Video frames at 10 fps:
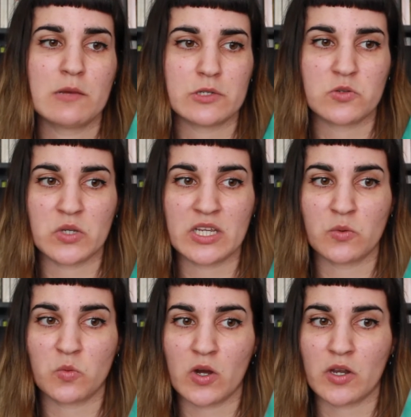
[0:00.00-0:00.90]

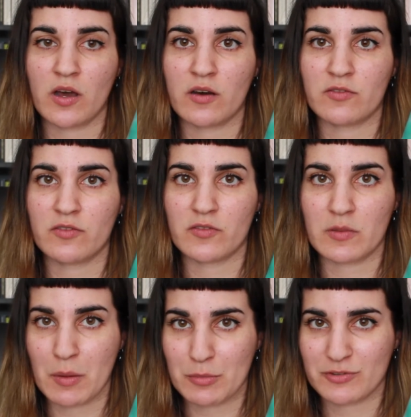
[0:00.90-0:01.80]
between one of
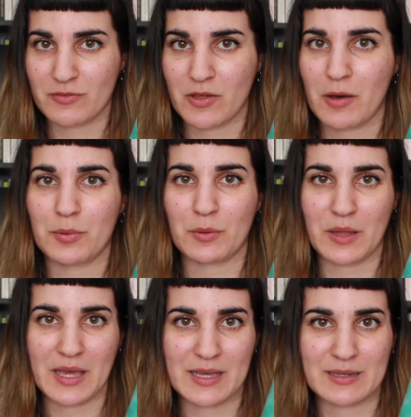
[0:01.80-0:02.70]
the members of the couple
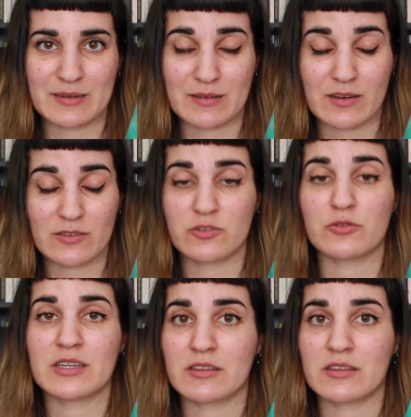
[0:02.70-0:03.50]
and doing